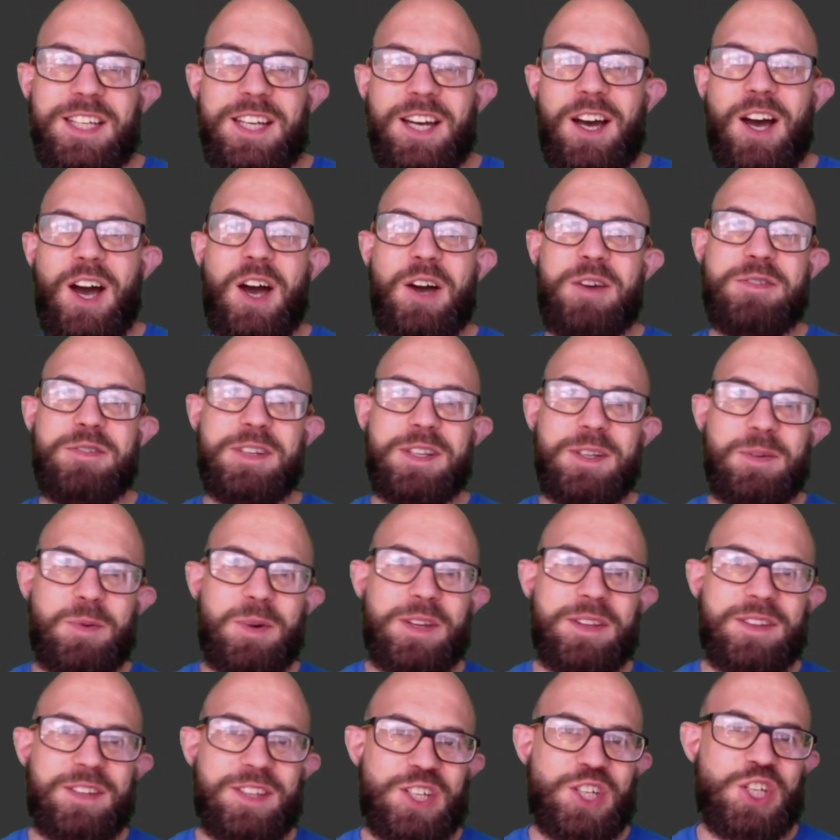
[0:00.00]
only
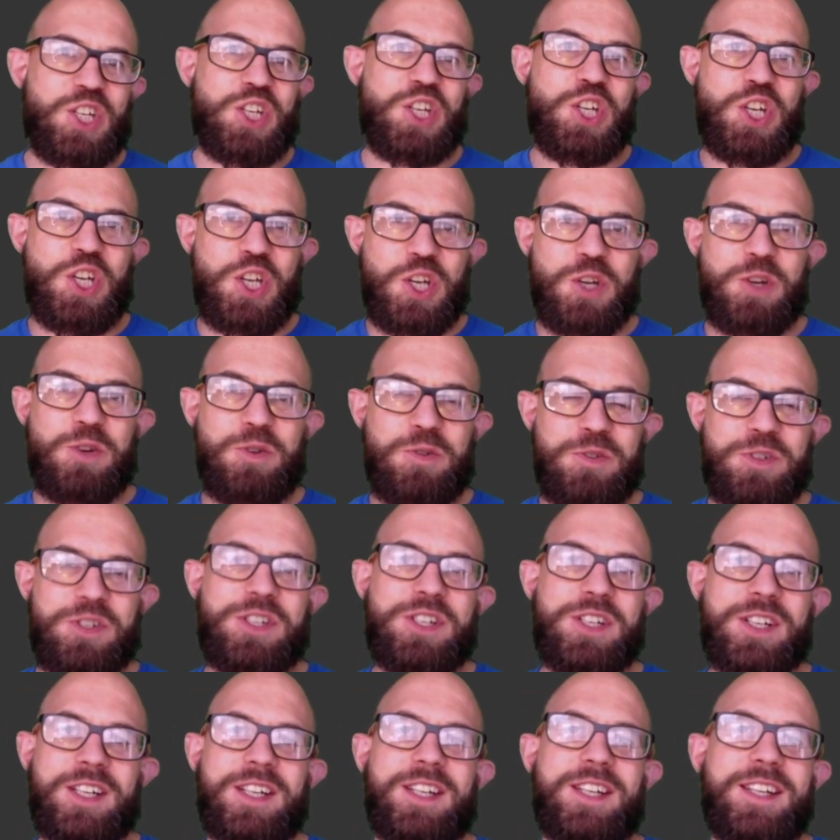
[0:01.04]
with
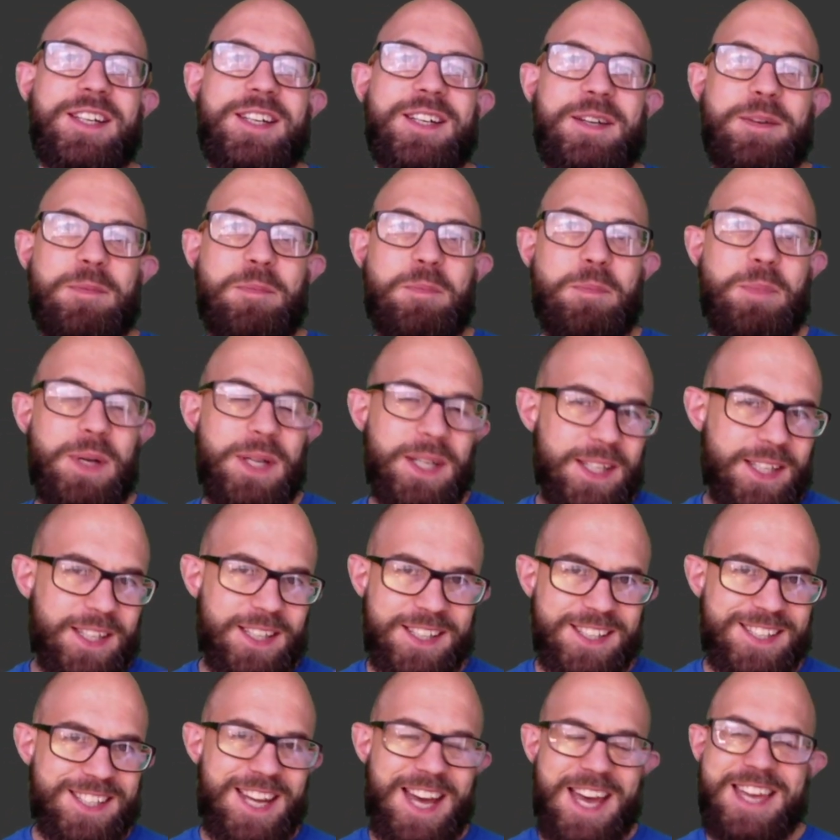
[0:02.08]
huge, big
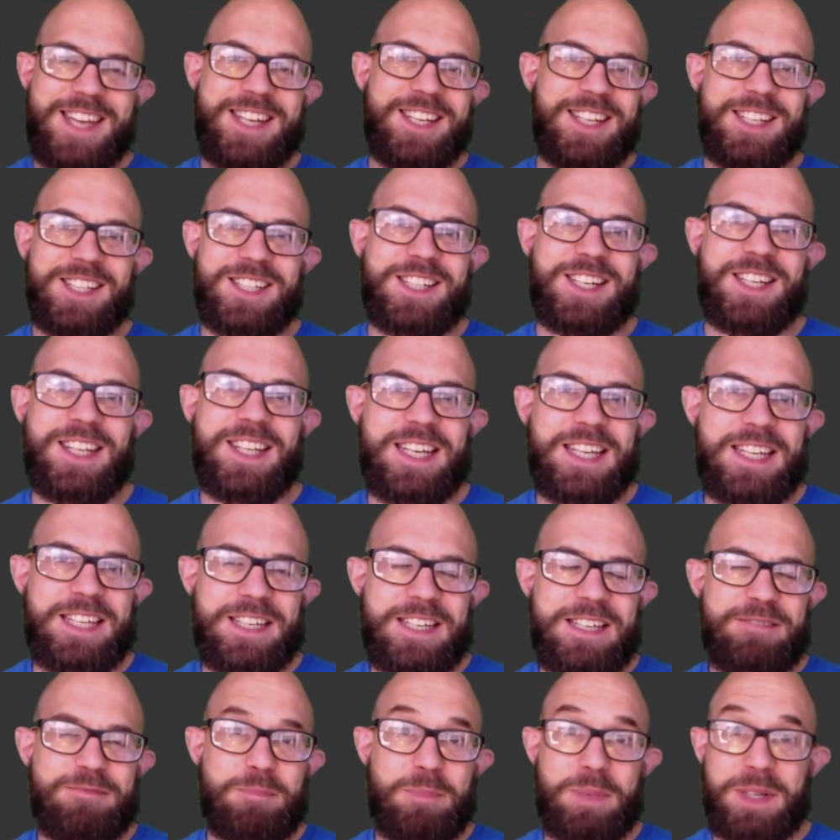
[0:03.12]
containers can they
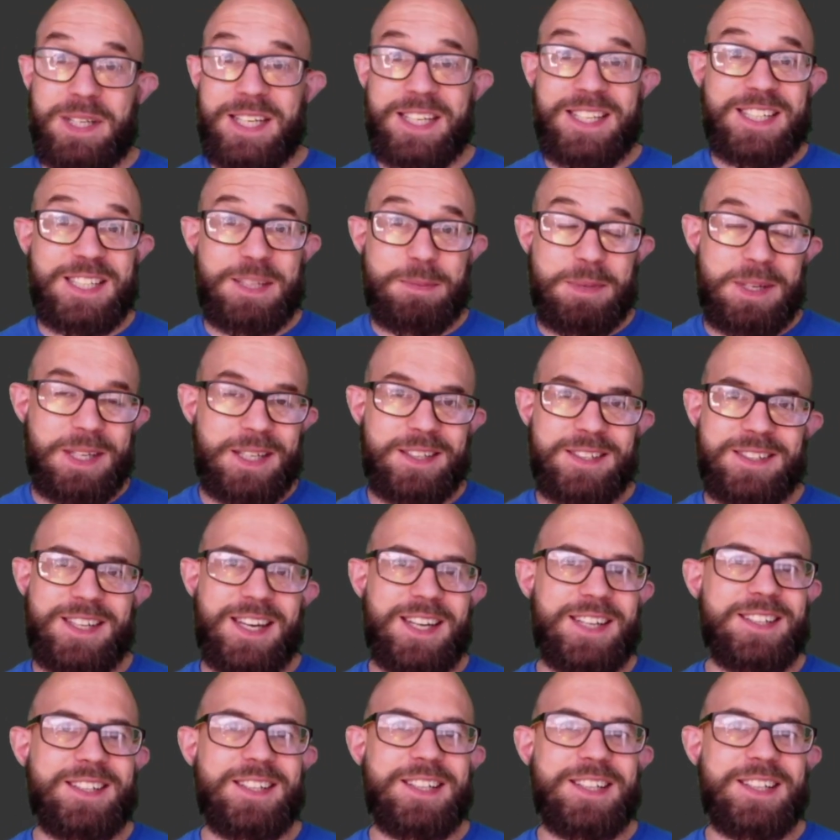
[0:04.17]
even begin to be contained.